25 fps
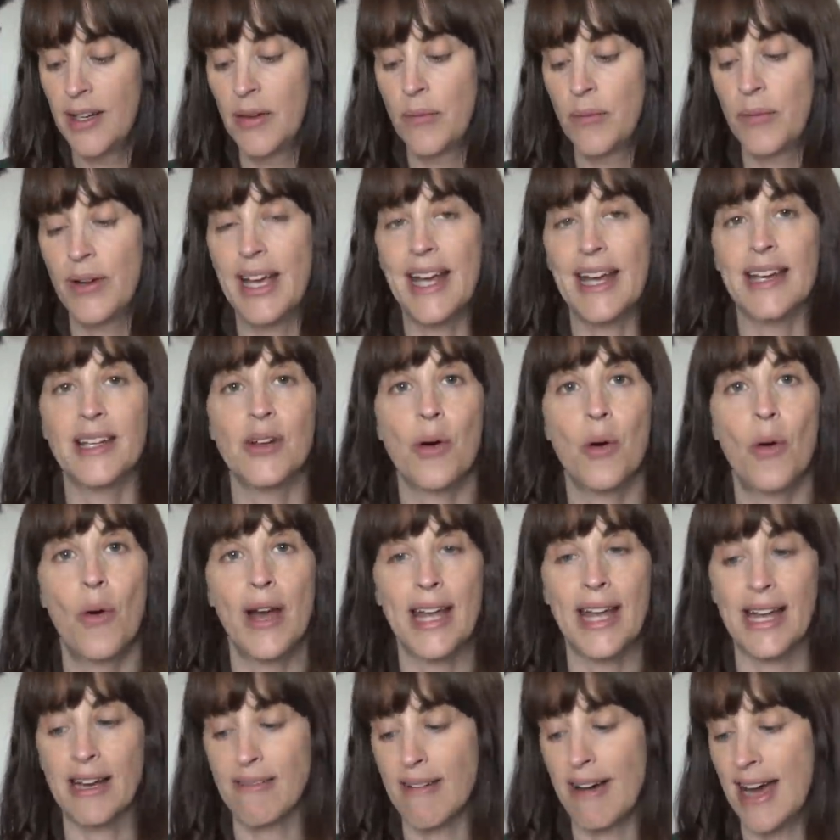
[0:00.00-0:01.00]
We had
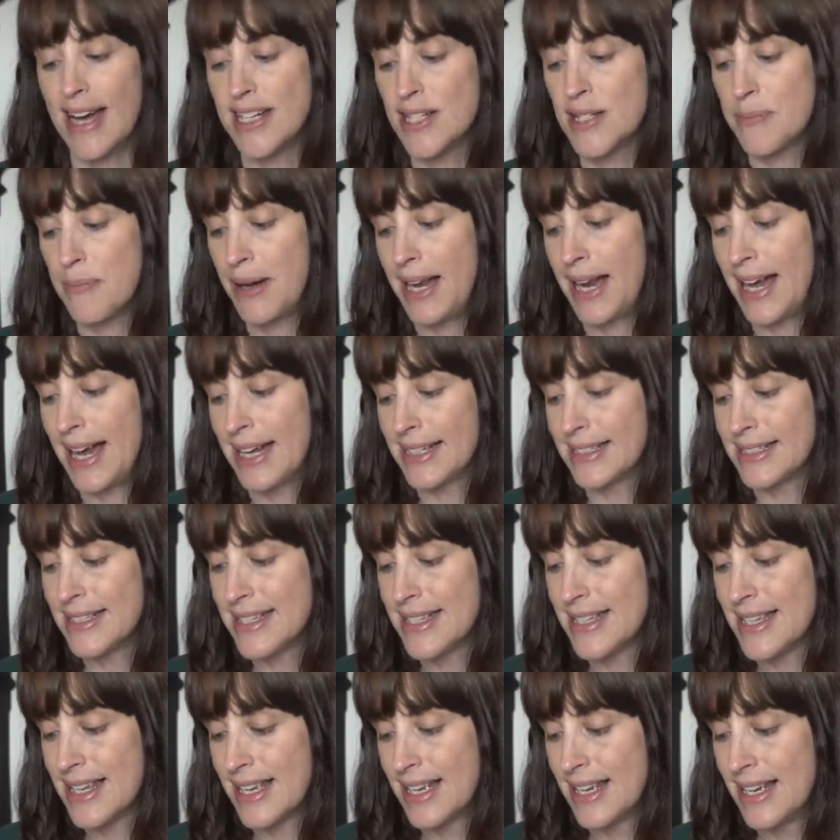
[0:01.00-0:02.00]
quite grand
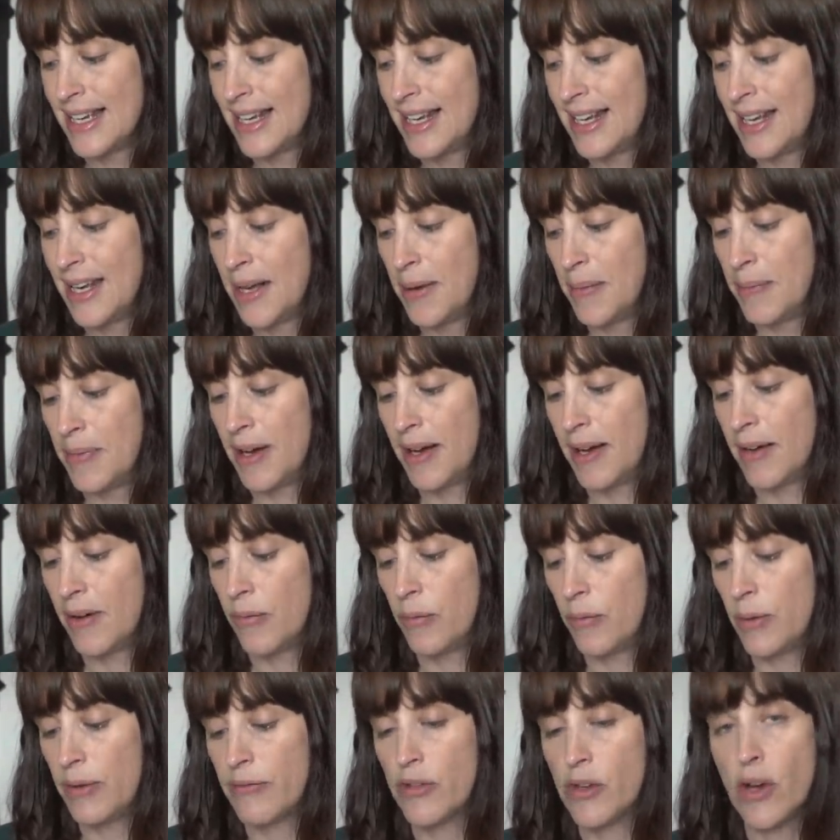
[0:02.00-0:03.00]
plans,
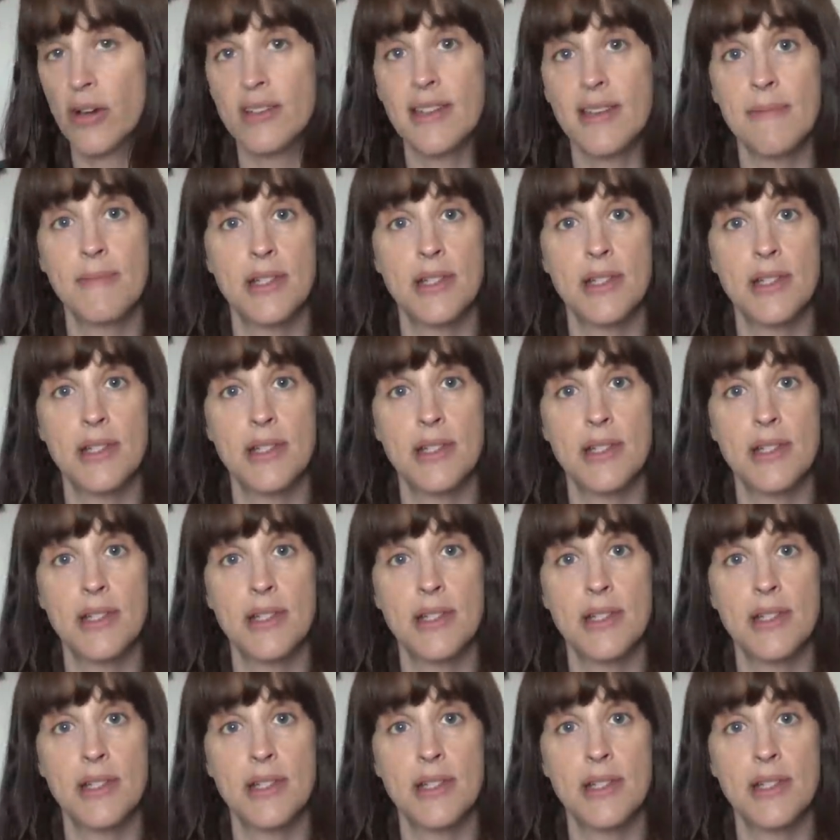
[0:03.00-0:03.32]
but we've got some